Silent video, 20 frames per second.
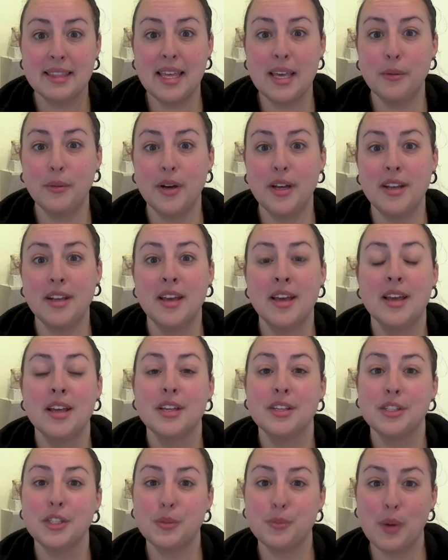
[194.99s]
They would
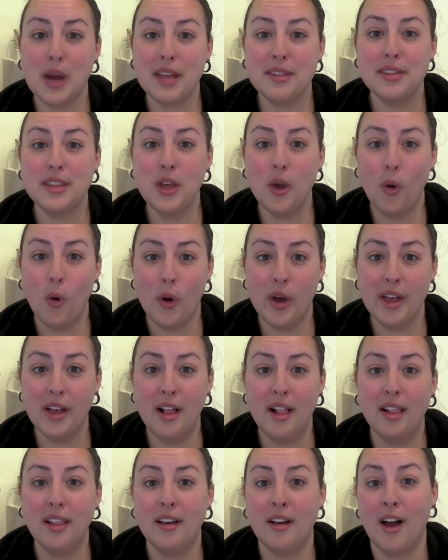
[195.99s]
spread the
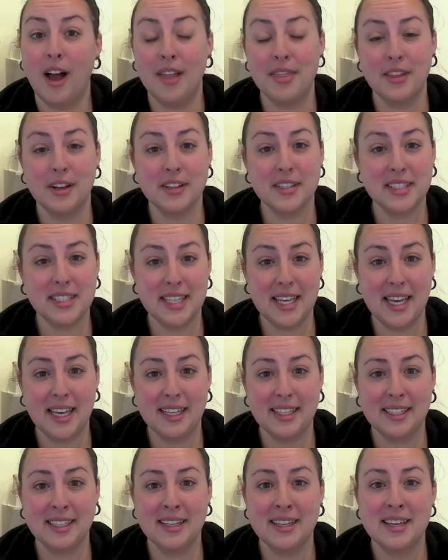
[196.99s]
oil on their
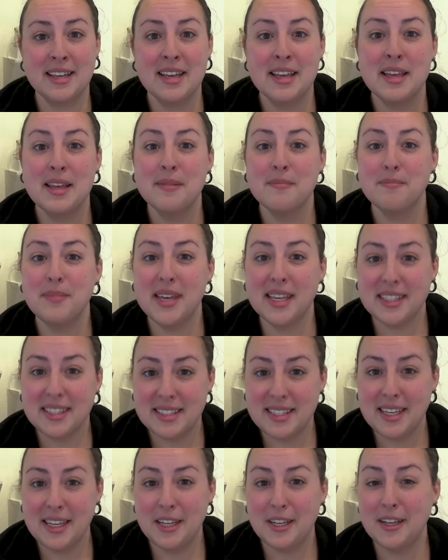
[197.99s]
skin,
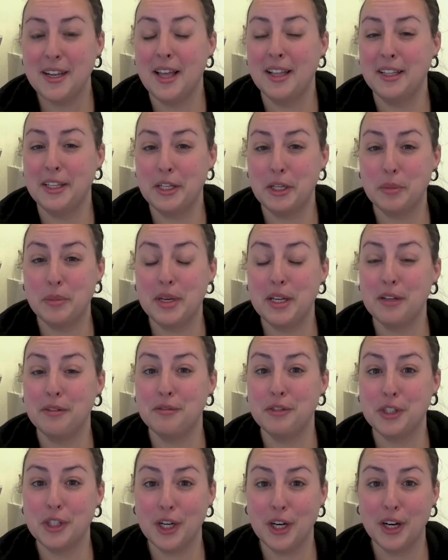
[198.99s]
mix in a little bit
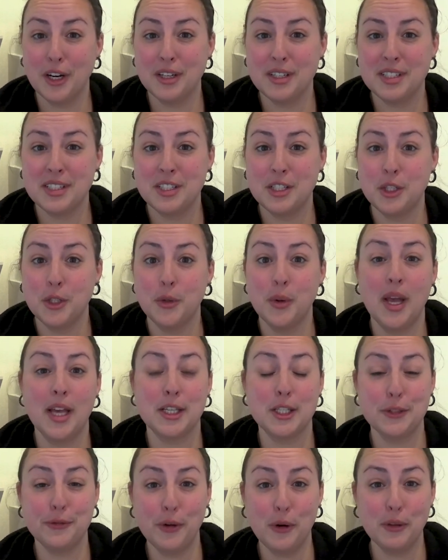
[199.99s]
of dirt to
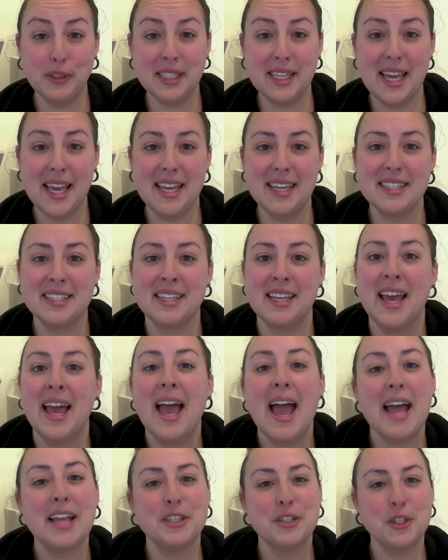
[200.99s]
exfoliate,
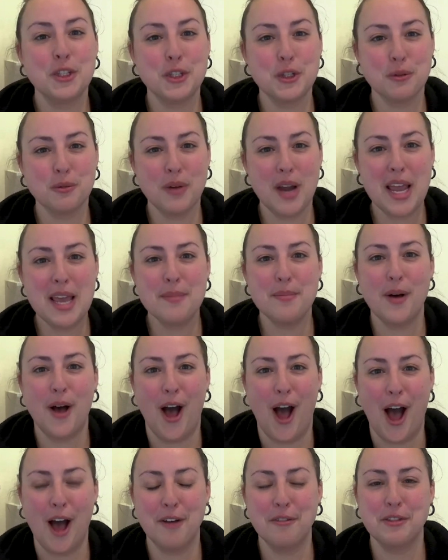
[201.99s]
and scrape
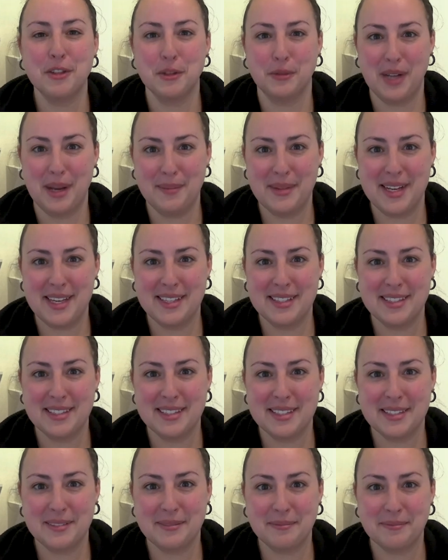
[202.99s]
off the
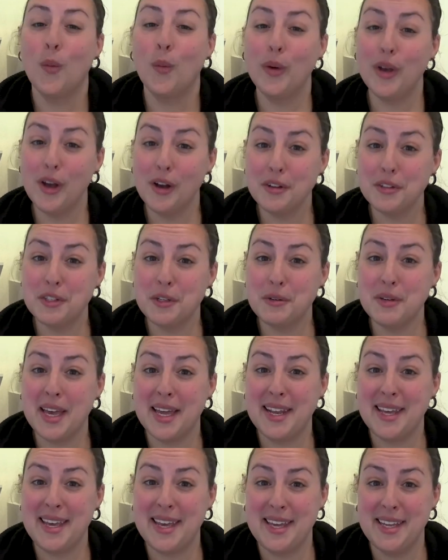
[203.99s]
remnants. We also
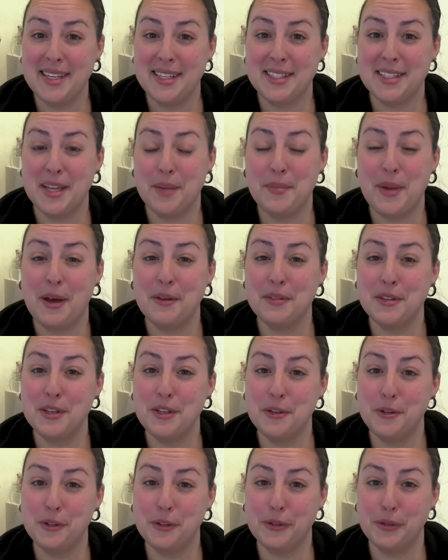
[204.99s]
get a hint about the
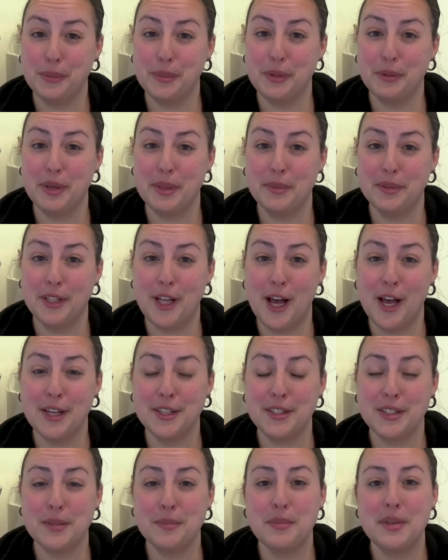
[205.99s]
use for
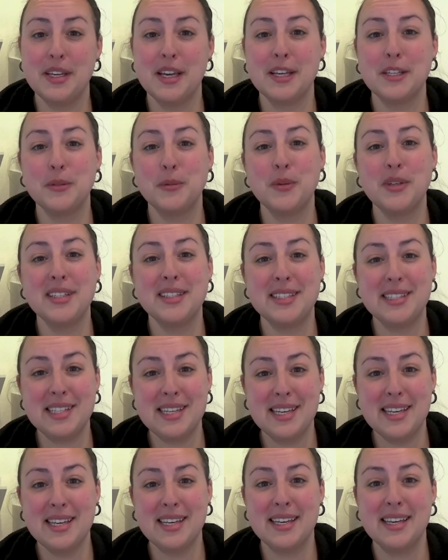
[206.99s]
aryballos because we
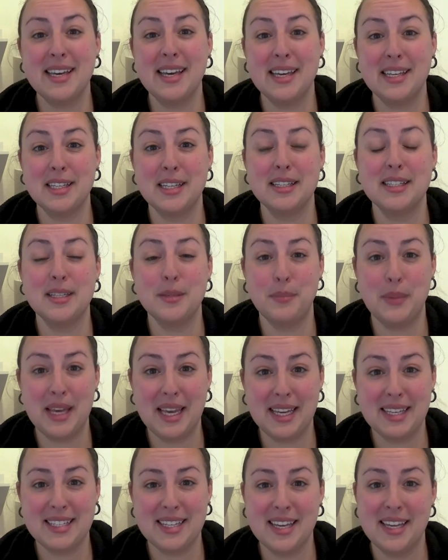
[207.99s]
see it
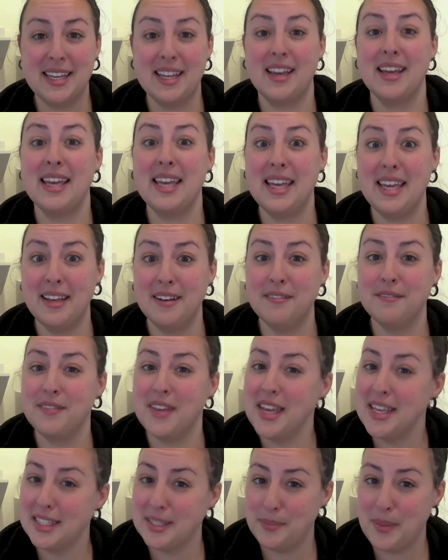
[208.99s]
depicted in
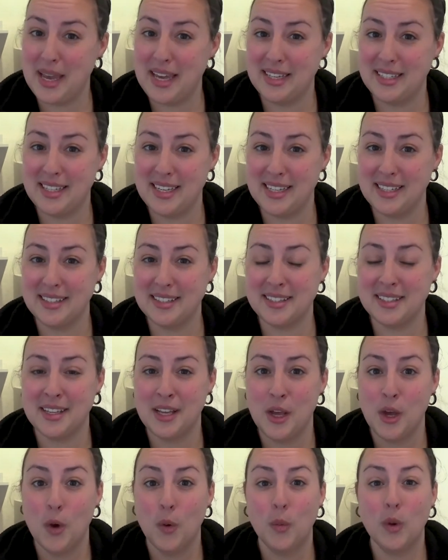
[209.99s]
vase paintings,
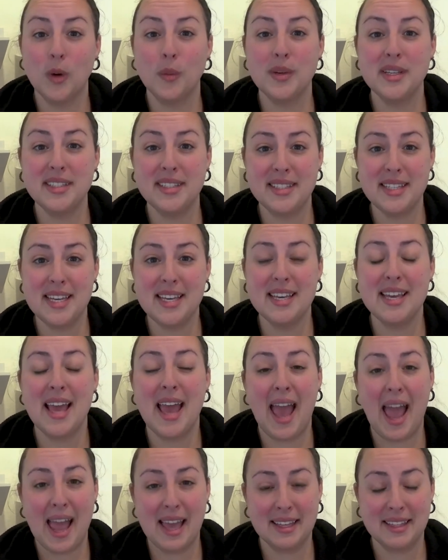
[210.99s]
where we
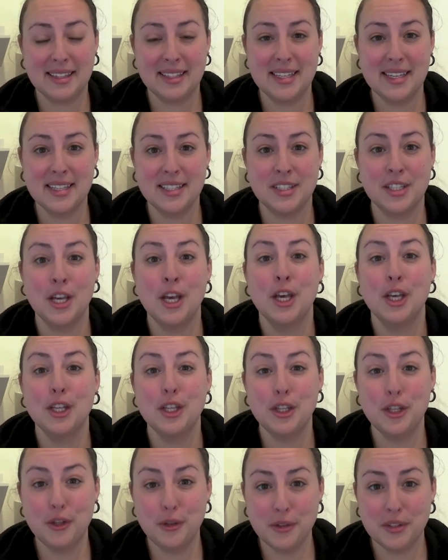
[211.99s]
see athletes
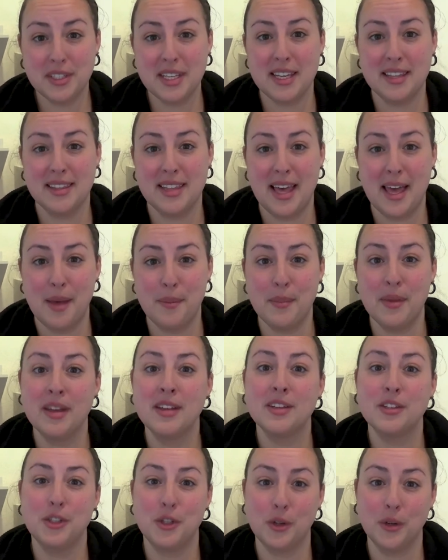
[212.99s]
using them
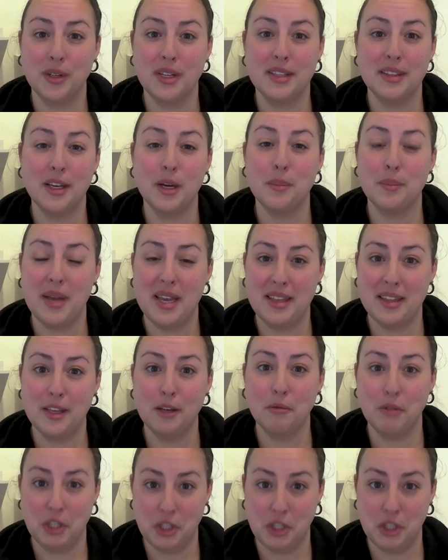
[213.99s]
during their bathing